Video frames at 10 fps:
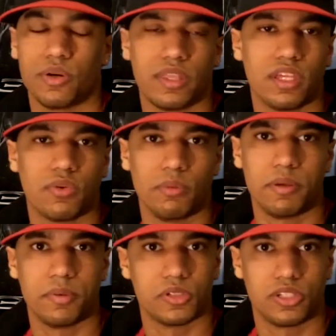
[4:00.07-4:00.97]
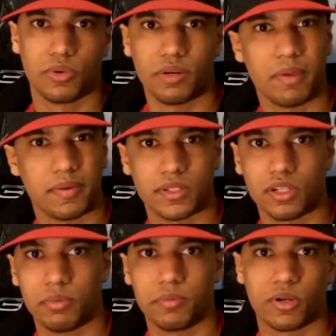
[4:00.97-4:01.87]
So I think when people still want maybe a
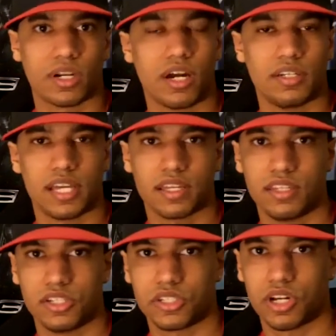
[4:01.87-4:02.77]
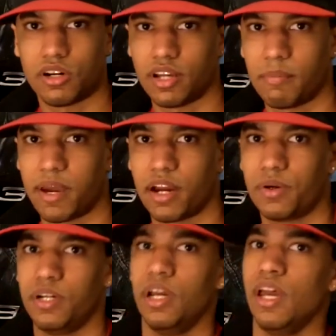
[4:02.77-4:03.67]
little bit more contact than just all out
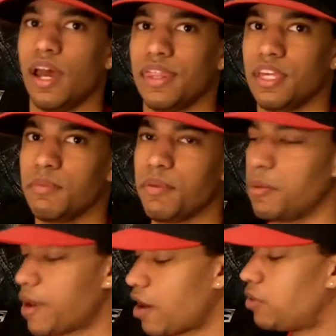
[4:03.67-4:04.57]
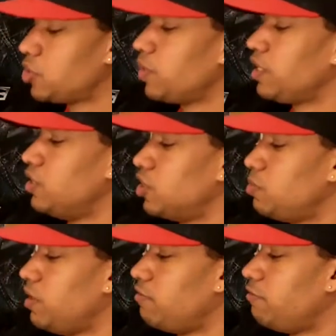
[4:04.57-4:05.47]
power, I think maybe a power swing could
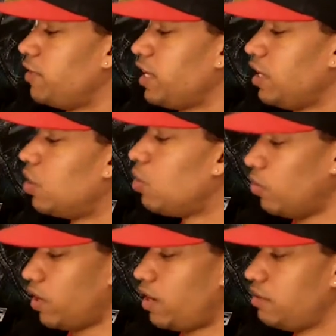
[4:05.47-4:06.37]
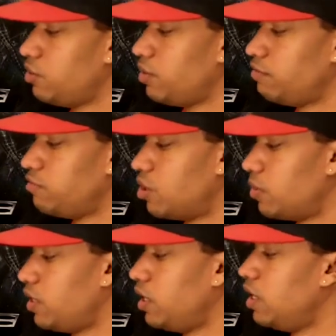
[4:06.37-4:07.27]
just be flick and hold on to it
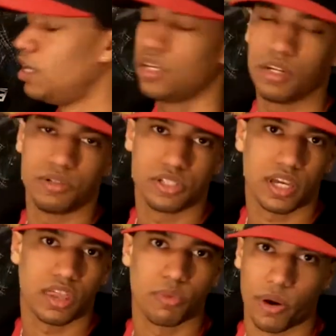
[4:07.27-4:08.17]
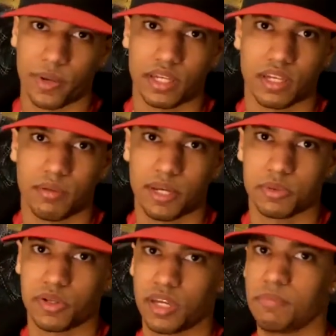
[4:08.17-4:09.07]
forward. Just like throwing in a
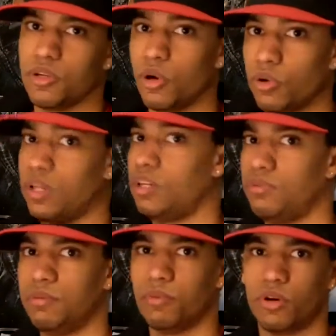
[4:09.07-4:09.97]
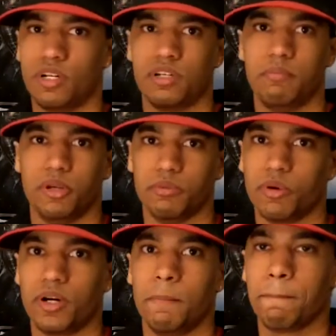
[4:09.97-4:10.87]
baseball game, you hold on to it more to build
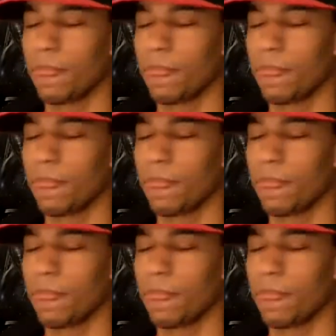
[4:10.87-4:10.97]
more,